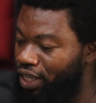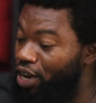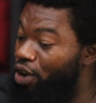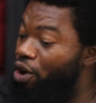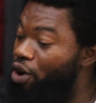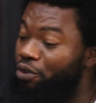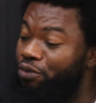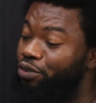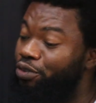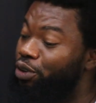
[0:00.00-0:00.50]

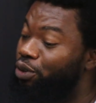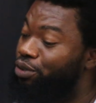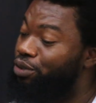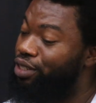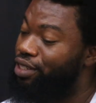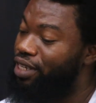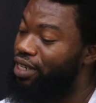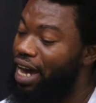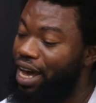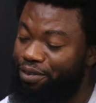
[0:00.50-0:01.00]

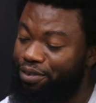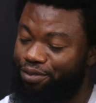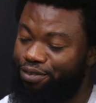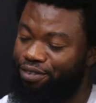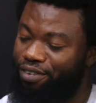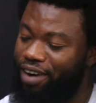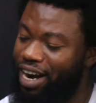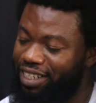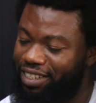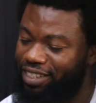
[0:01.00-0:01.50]
Confused and
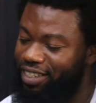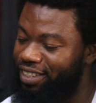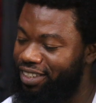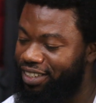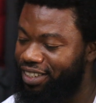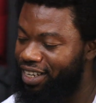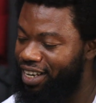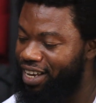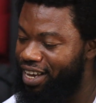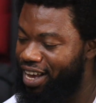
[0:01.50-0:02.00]

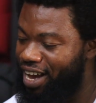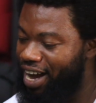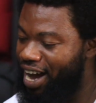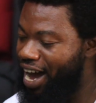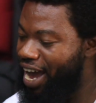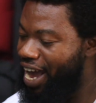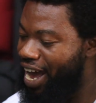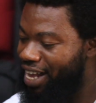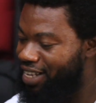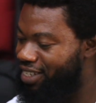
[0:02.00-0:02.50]
frightened,
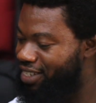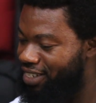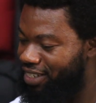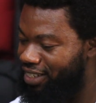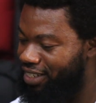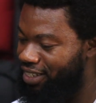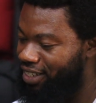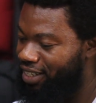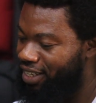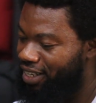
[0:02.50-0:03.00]
I
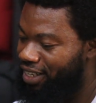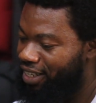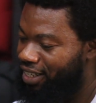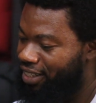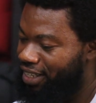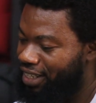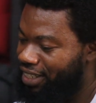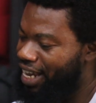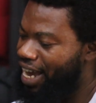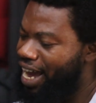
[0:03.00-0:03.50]
answered
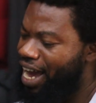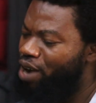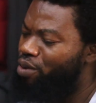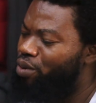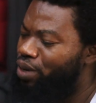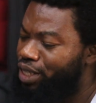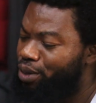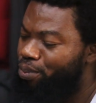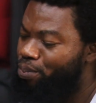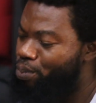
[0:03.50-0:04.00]
that I
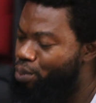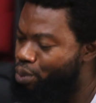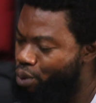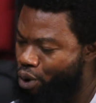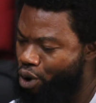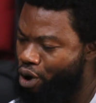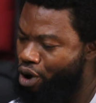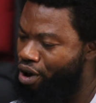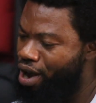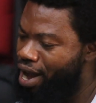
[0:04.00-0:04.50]
was a
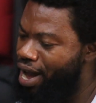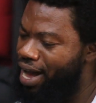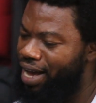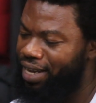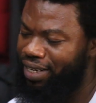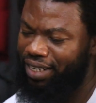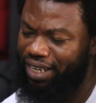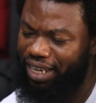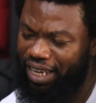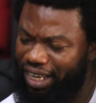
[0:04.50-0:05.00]
poor
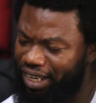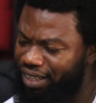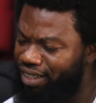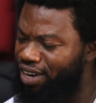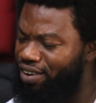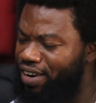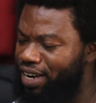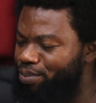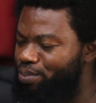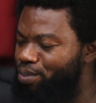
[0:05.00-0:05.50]
and
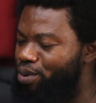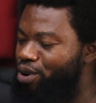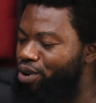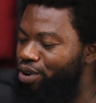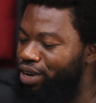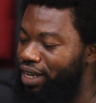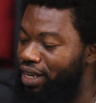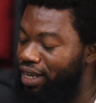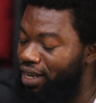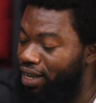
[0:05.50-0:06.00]
ignorant boy.